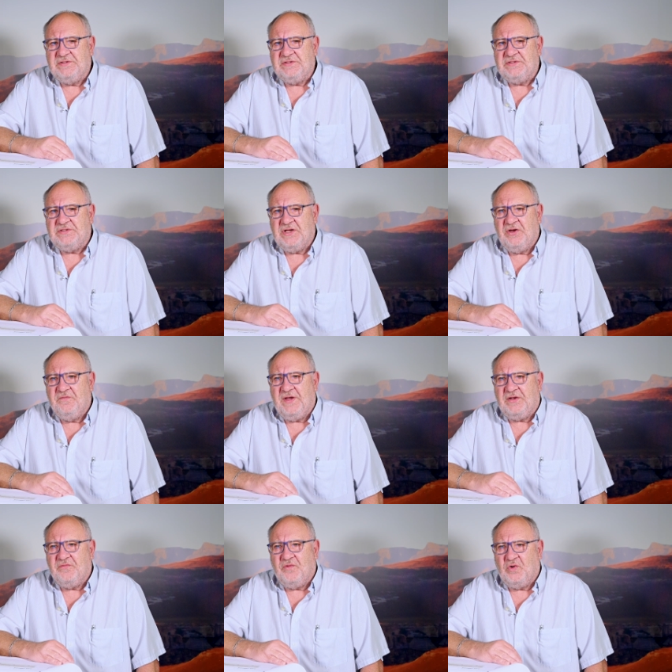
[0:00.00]
so
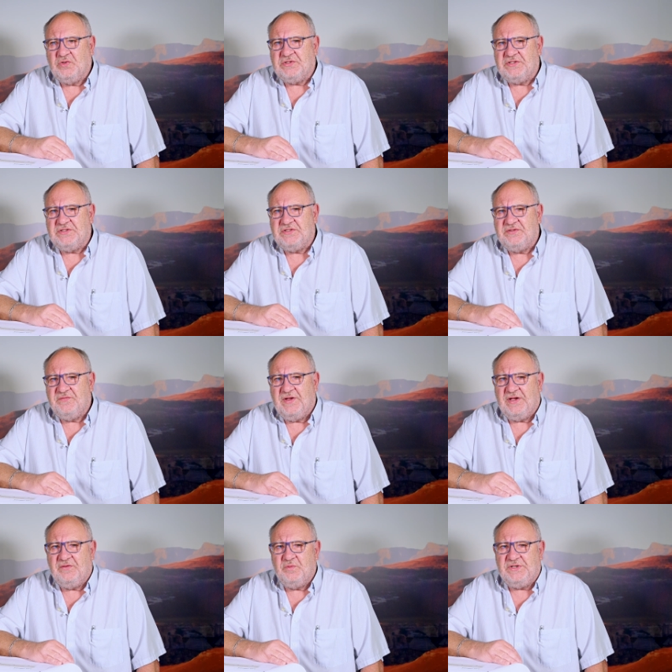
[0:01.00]
that forces
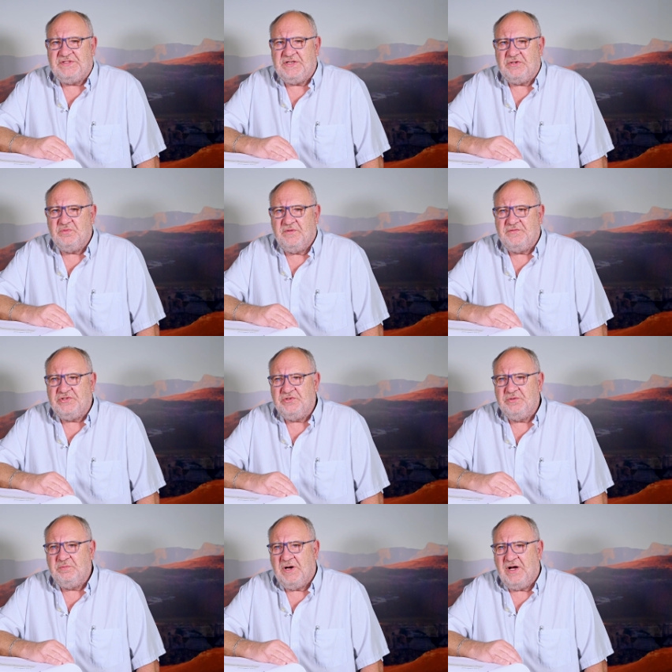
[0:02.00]
that we sit with
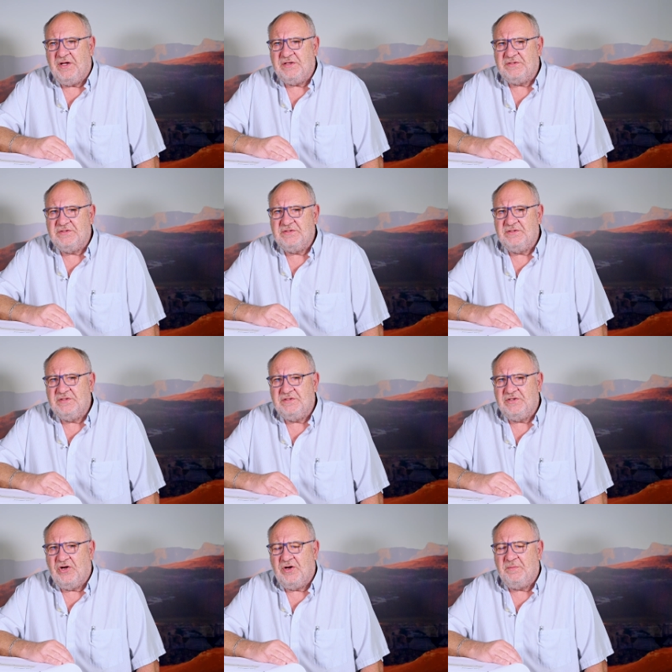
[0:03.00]
two buyers.
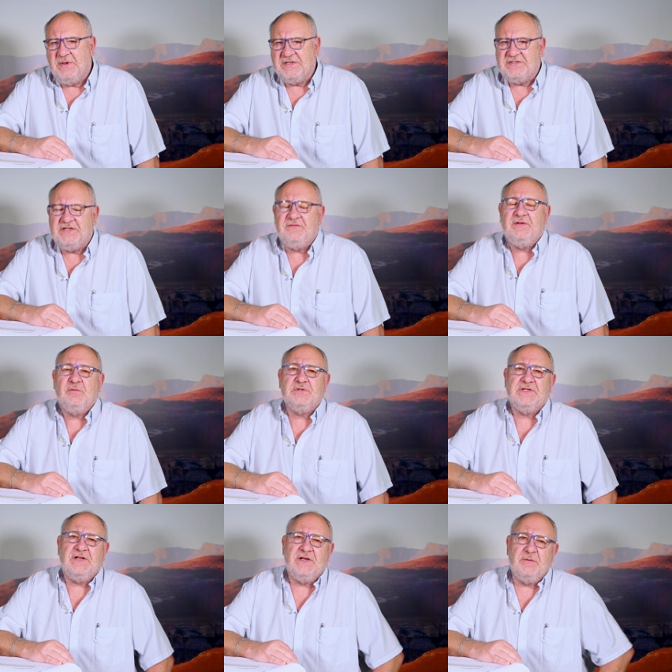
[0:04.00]
Now I must say there
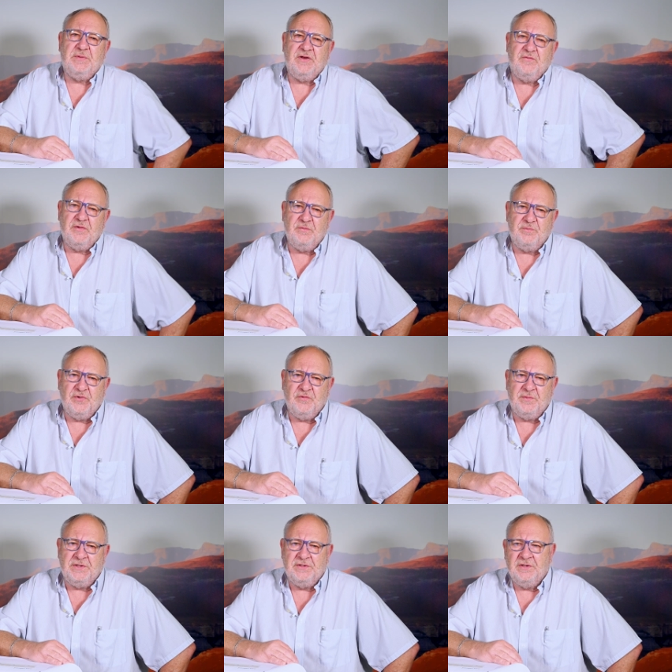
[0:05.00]
was a little bit of an
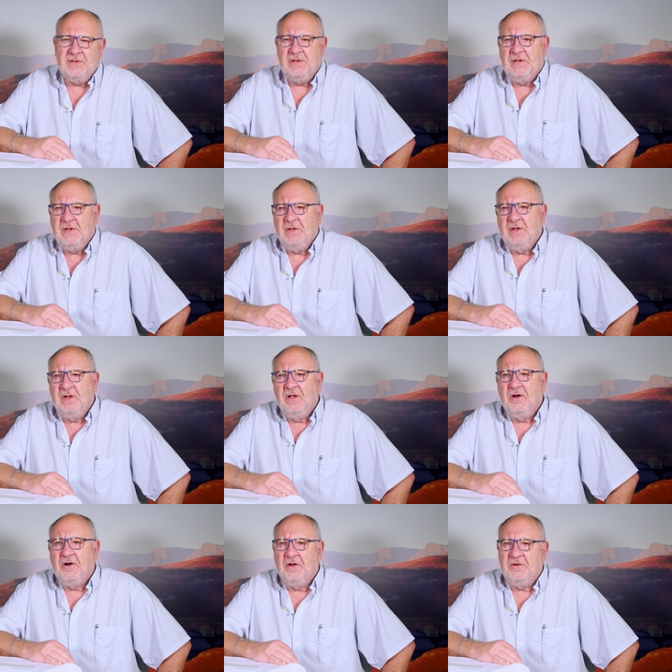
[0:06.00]
improvement.
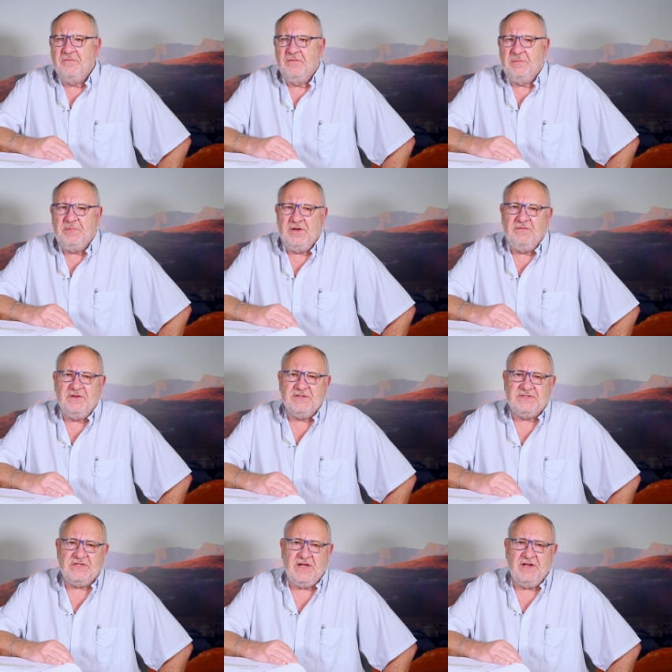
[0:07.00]
On the
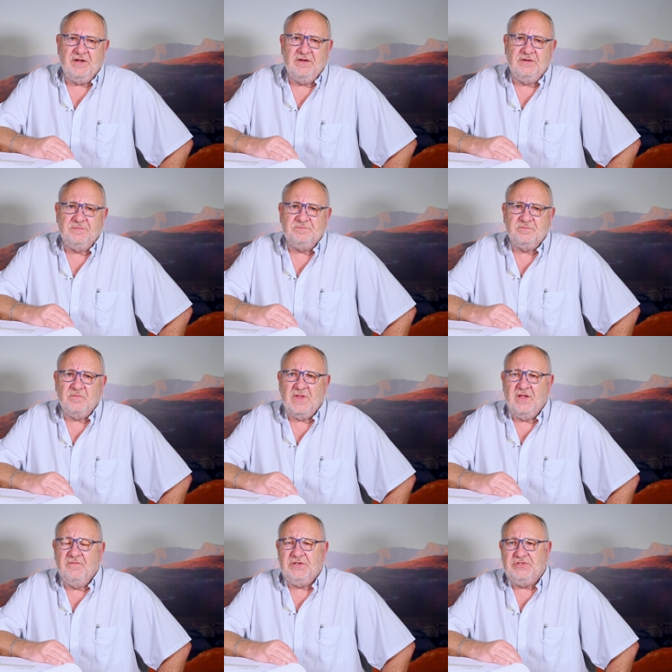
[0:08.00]
previous sale,
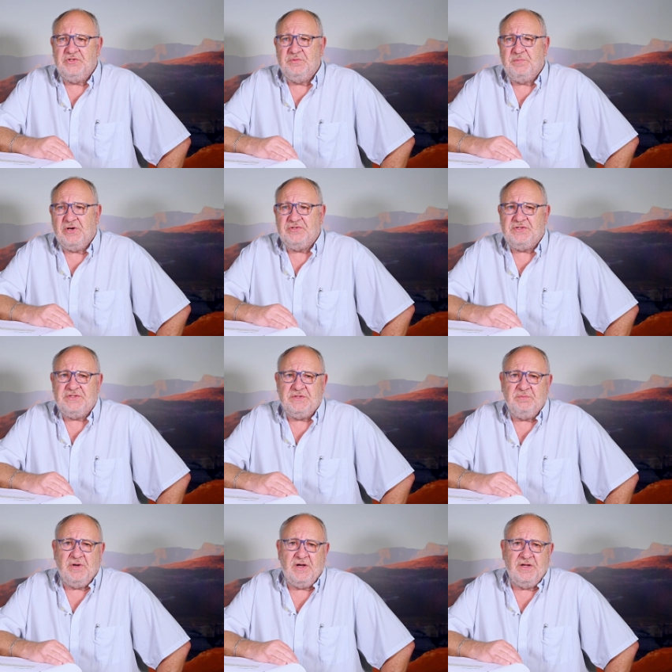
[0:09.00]
the two
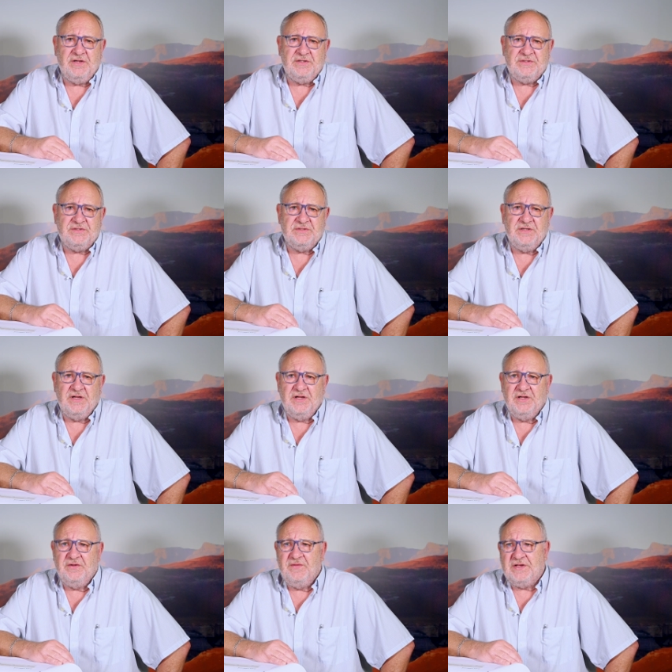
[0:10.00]
processing buyers,
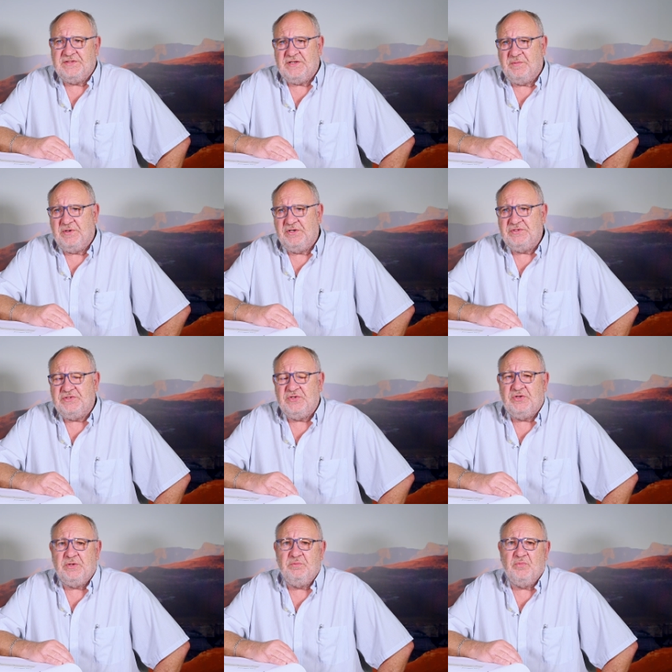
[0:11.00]
that's Salmon and
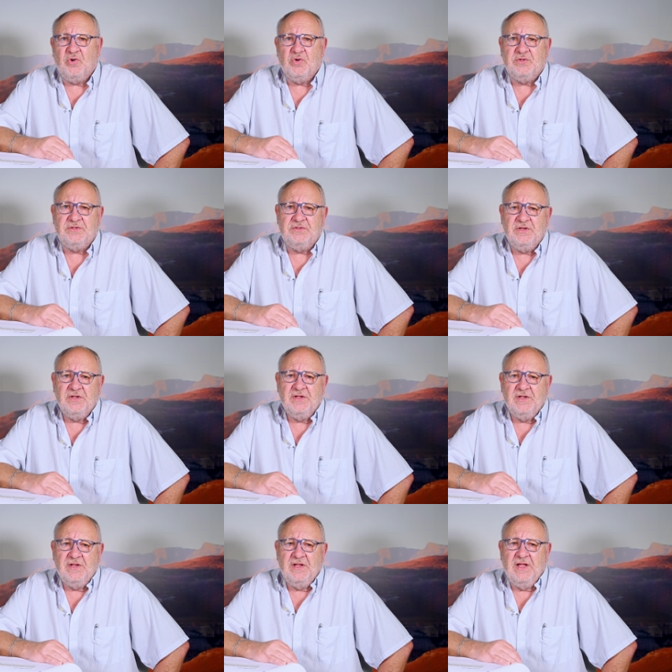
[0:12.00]
Sukin, bought
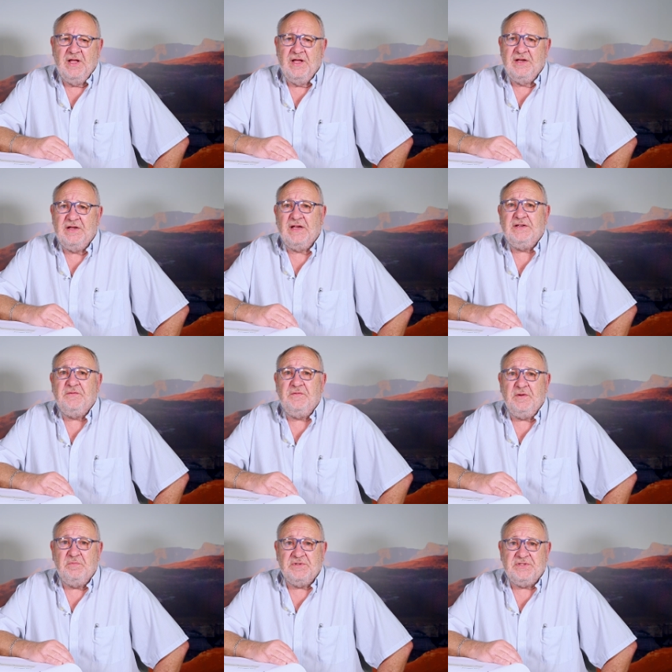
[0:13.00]

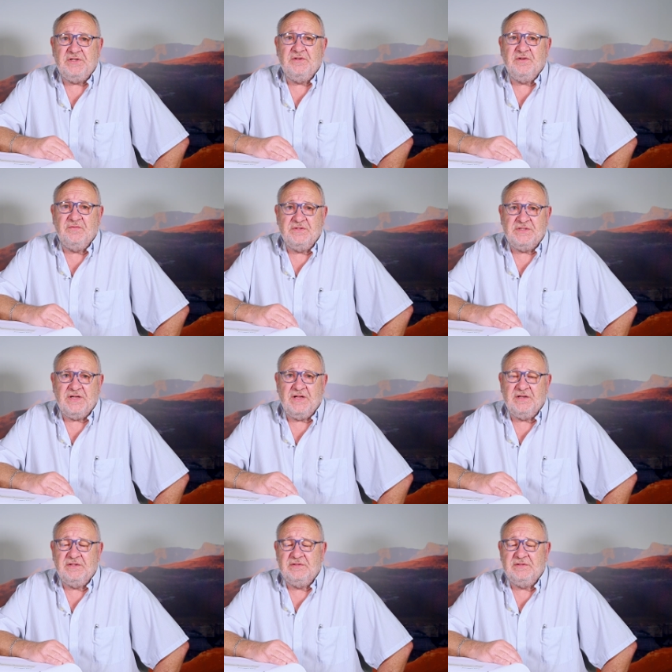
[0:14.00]
93% of the sale.